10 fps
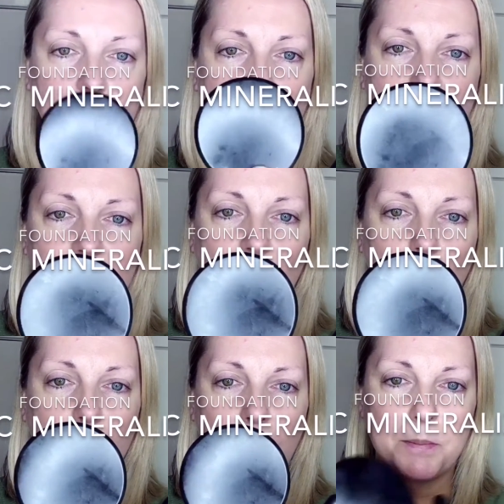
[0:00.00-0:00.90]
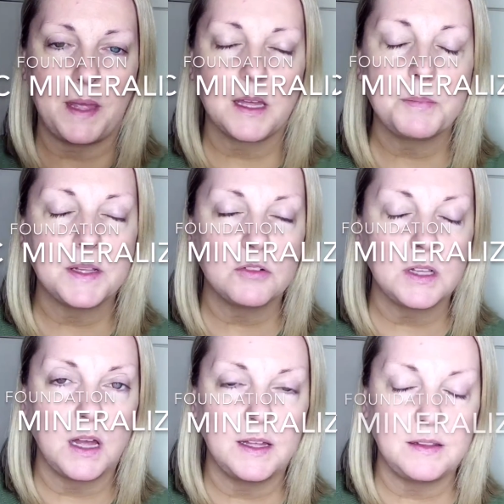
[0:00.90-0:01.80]
so I'm going to start with my MAC
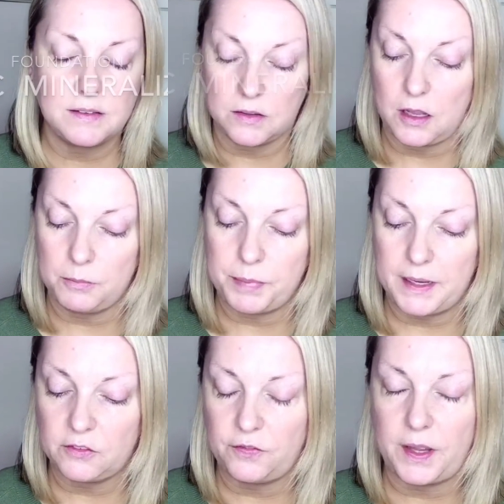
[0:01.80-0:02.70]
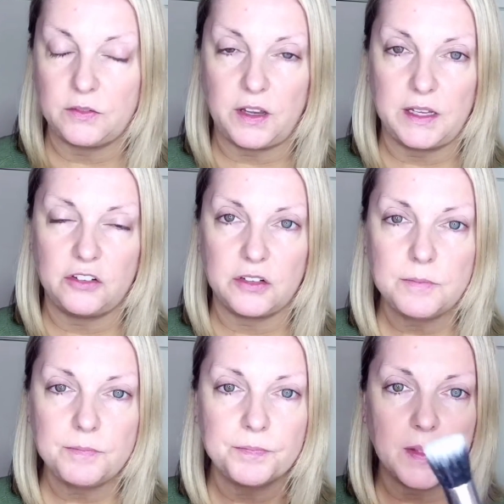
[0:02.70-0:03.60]
Mineralize Compact
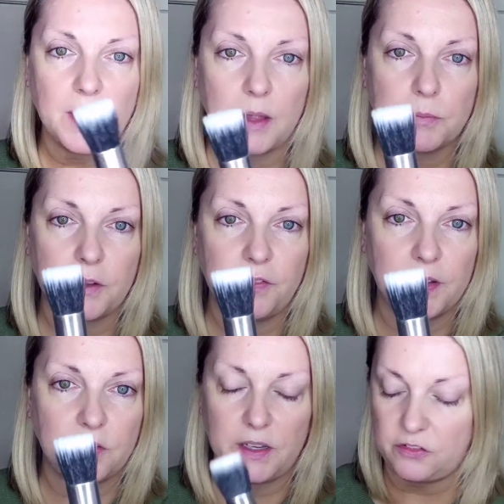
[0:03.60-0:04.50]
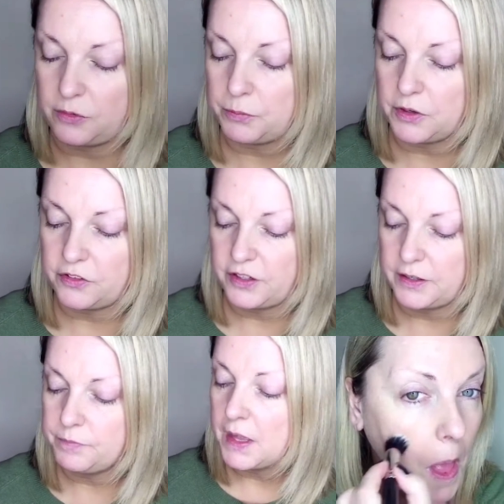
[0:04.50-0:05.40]
Foundation and my foundation brush
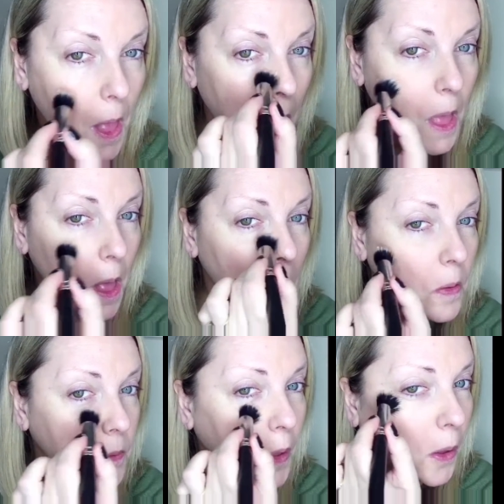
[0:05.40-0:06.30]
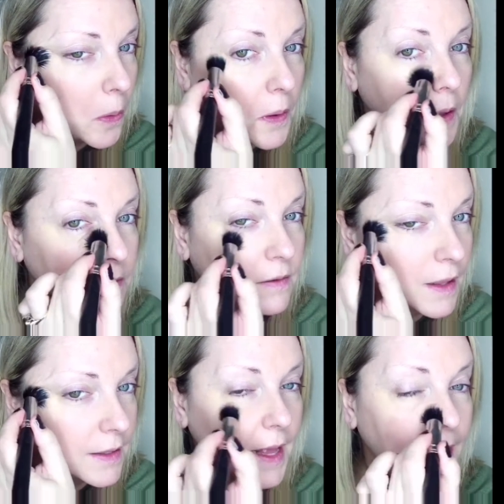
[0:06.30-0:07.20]
here. So it's
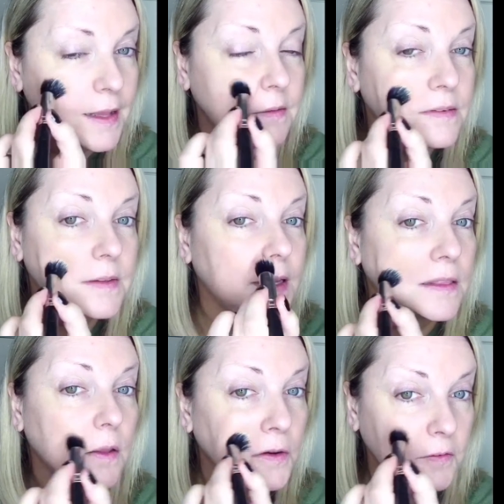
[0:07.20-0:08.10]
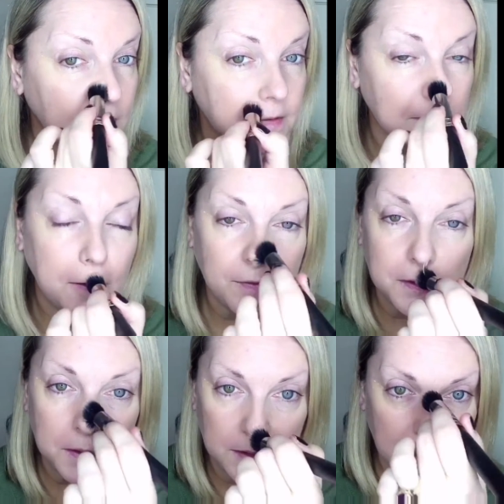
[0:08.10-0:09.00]
an
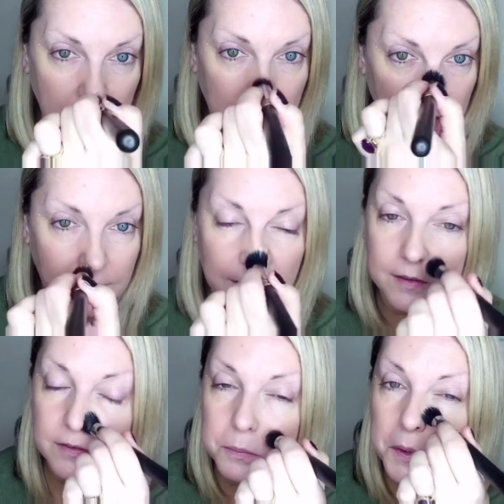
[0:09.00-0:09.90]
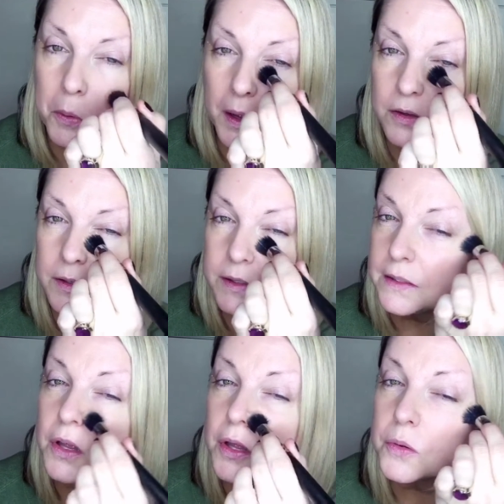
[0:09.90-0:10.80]
NC37 colour. I like things to be quite
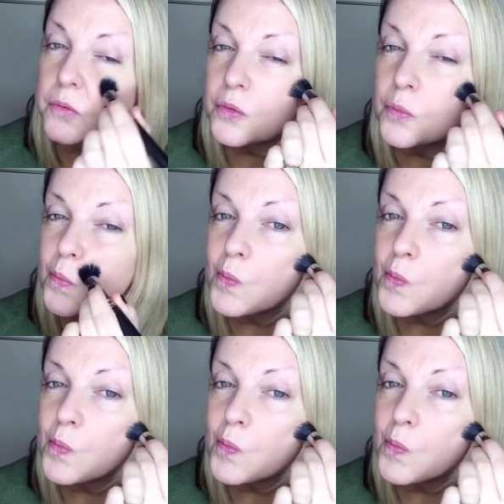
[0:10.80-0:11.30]
honey-toned.